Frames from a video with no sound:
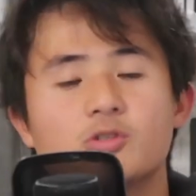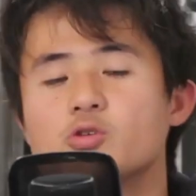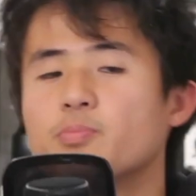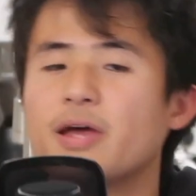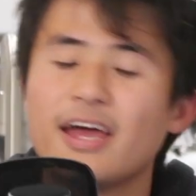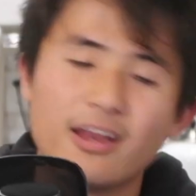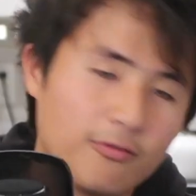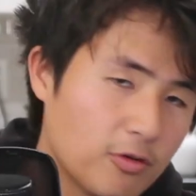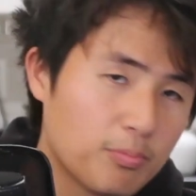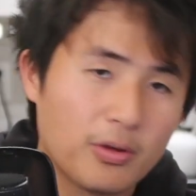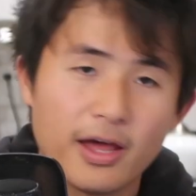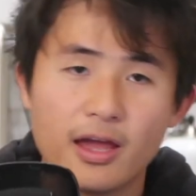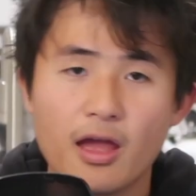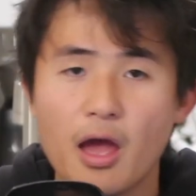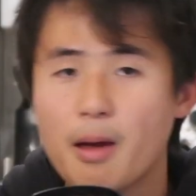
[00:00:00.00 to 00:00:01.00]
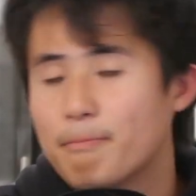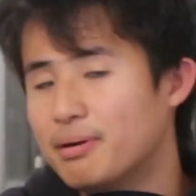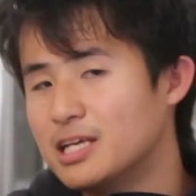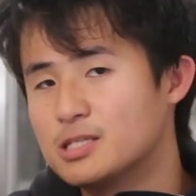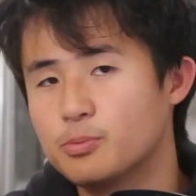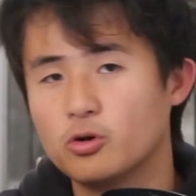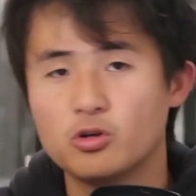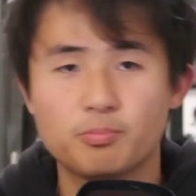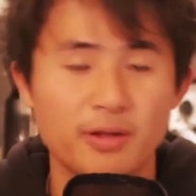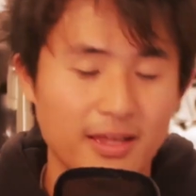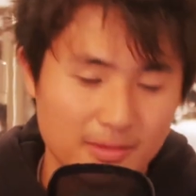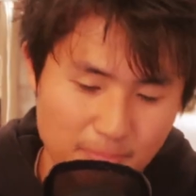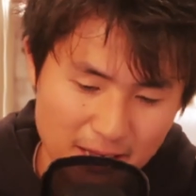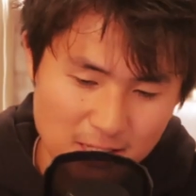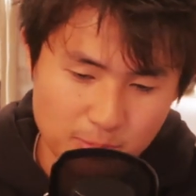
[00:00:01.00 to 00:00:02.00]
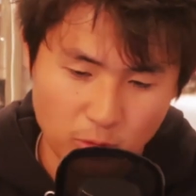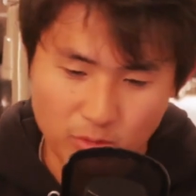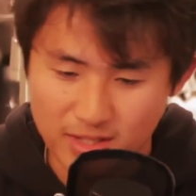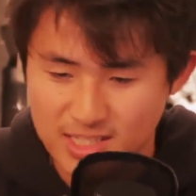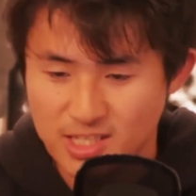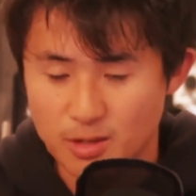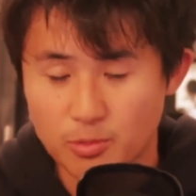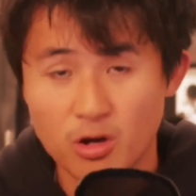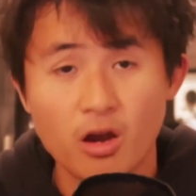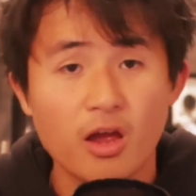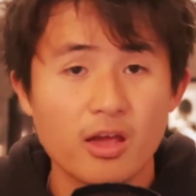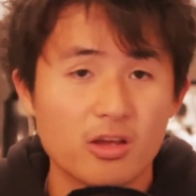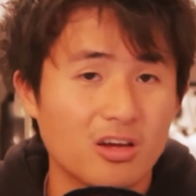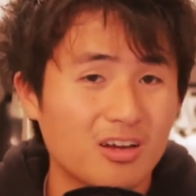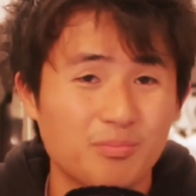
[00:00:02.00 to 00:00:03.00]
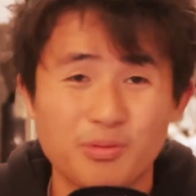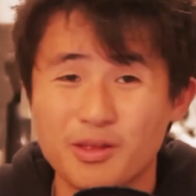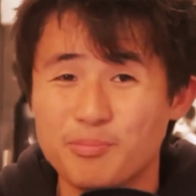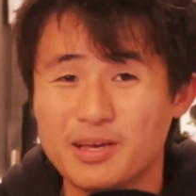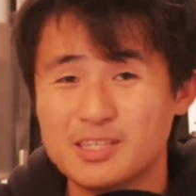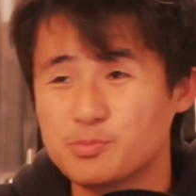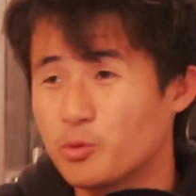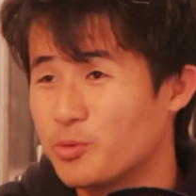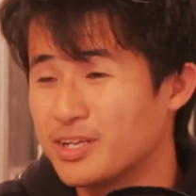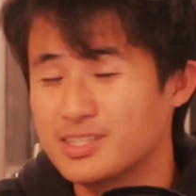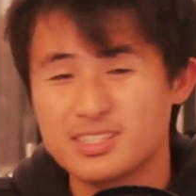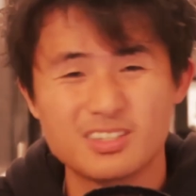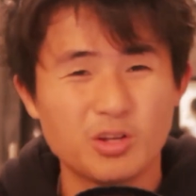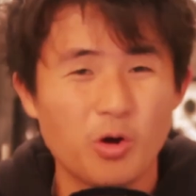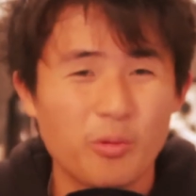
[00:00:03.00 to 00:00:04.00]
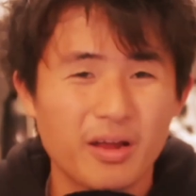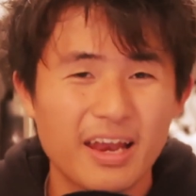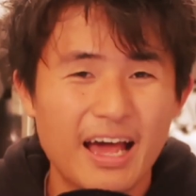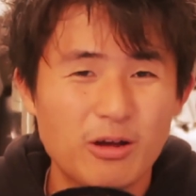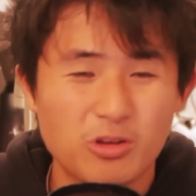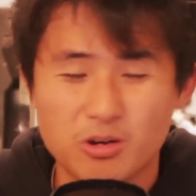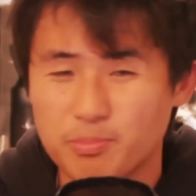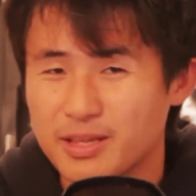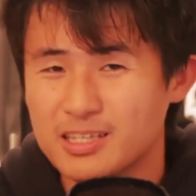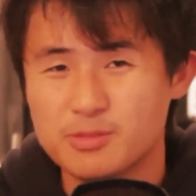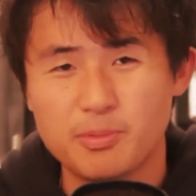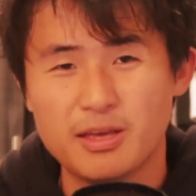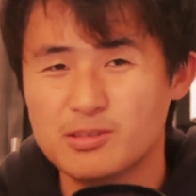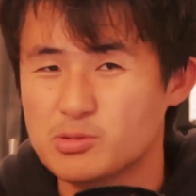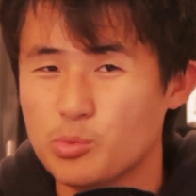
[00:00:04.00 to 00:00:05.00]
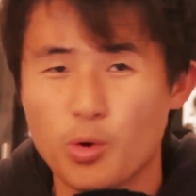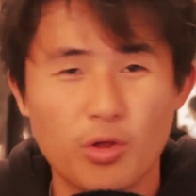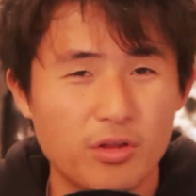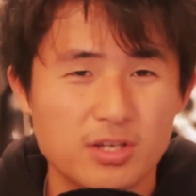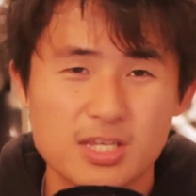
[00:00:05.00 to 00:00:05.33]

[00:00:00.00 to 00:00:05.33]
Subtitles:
in Japan, if you play baseball, you're playing baseball in the summer. You're gonna play baseball when it's snowing out. You're gonna play baseball all the